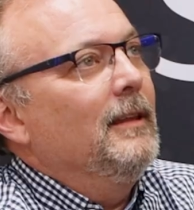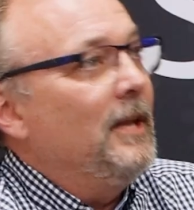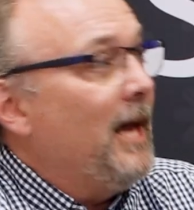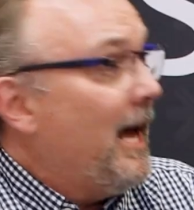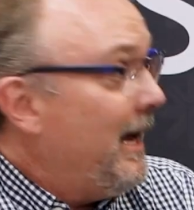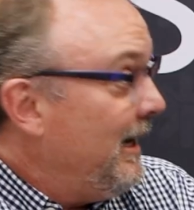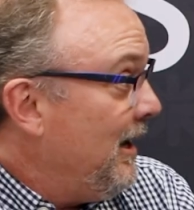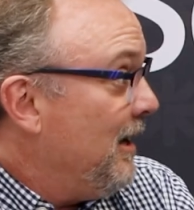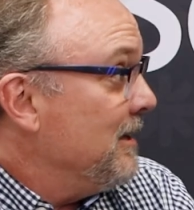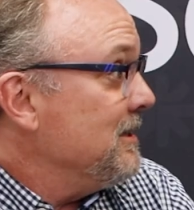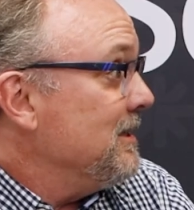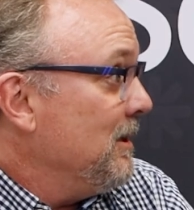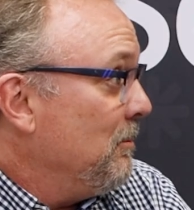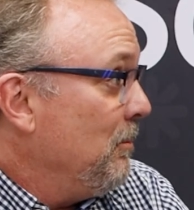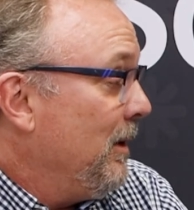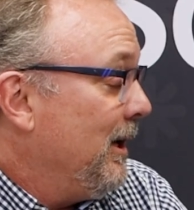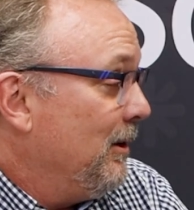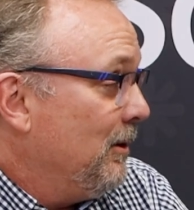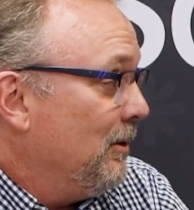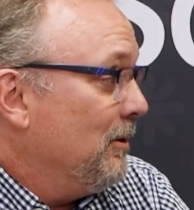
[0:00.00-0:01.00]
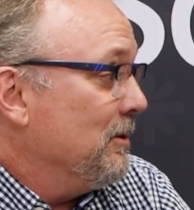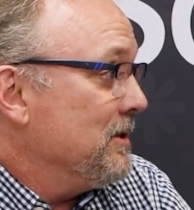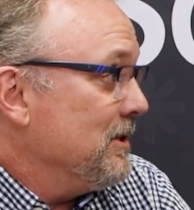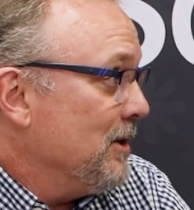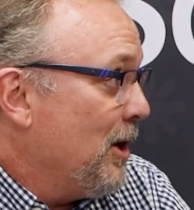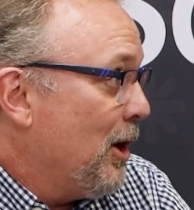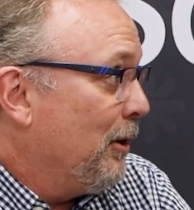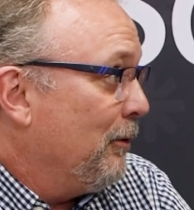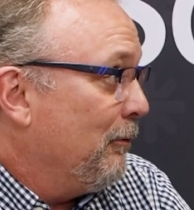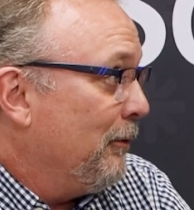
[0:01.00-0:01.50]
The Diagnostic Medical
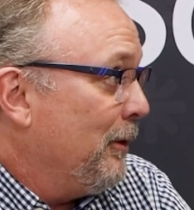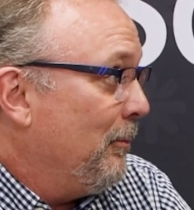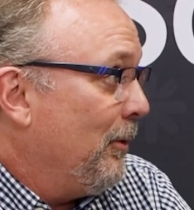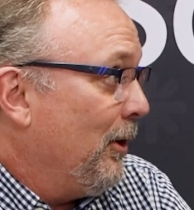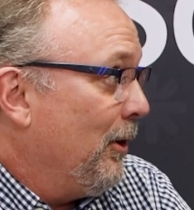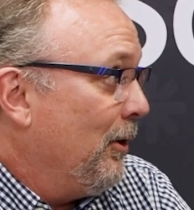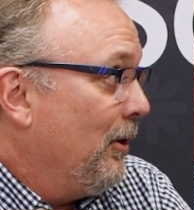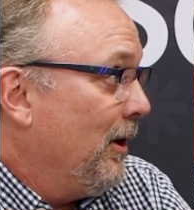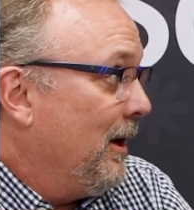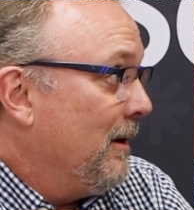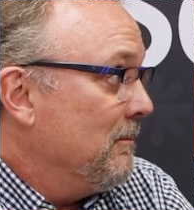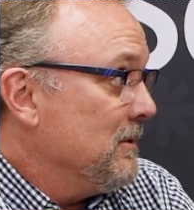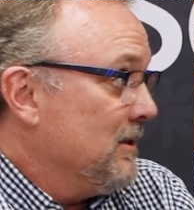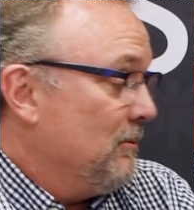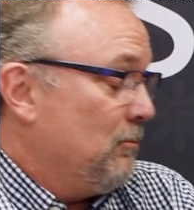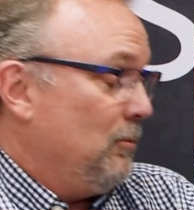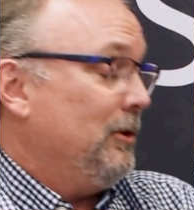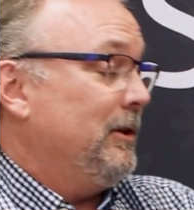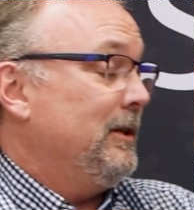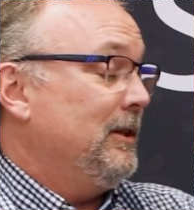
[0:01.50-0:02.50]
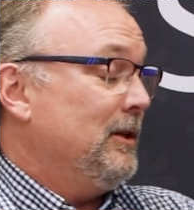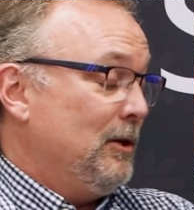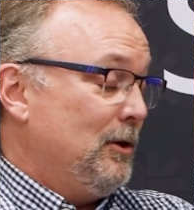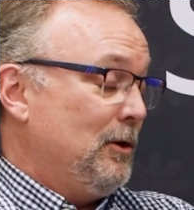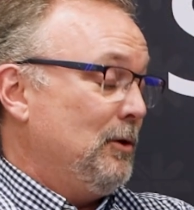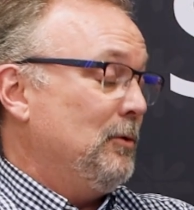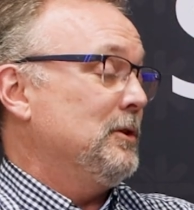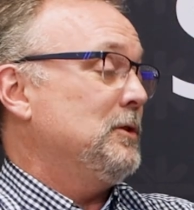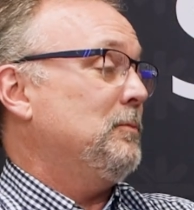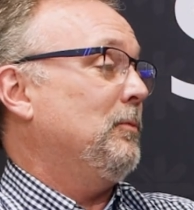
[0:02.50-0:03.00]
Sonography Program is really the
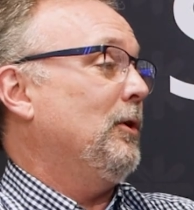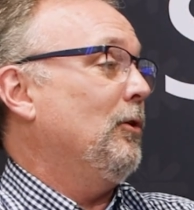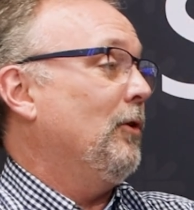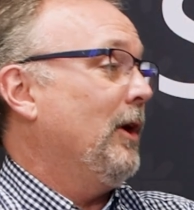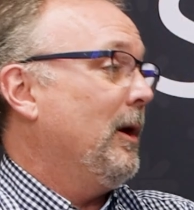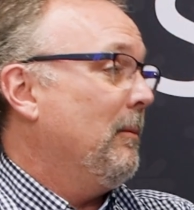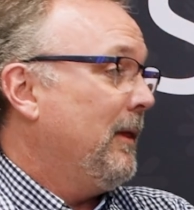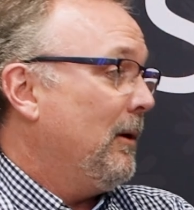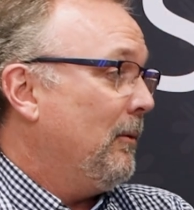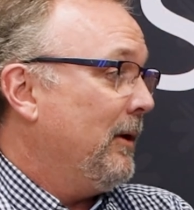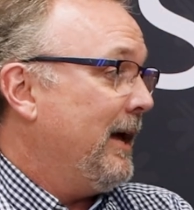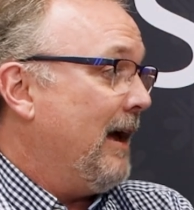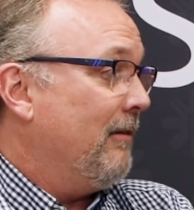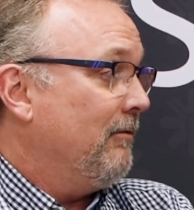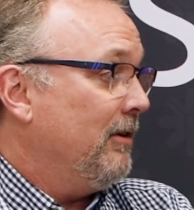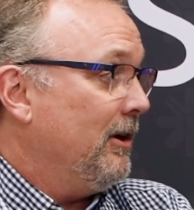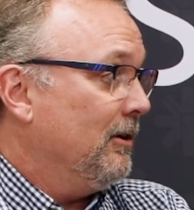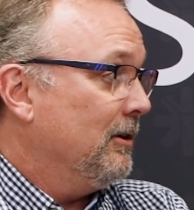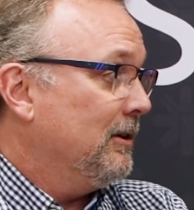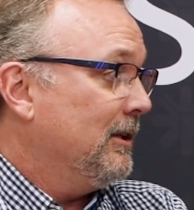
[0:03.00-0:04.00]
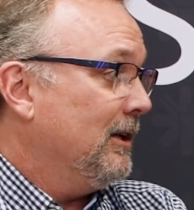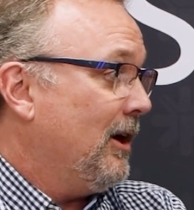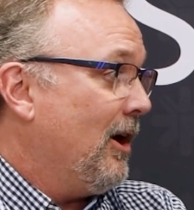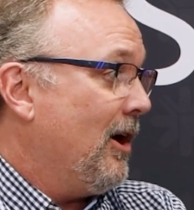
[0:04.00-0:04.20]
newest program that we have here at the